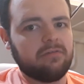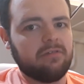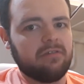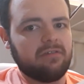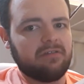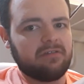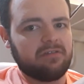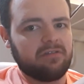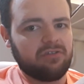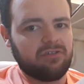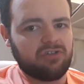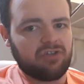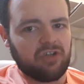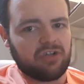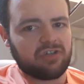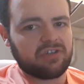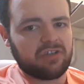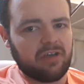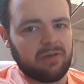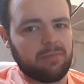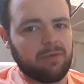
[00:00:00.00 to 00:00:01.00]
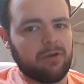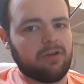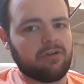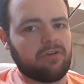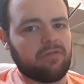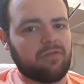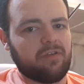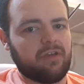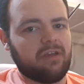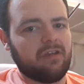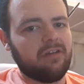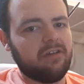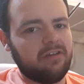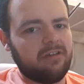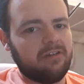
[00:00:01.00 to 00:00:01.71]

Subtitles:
It's just hypertrophy,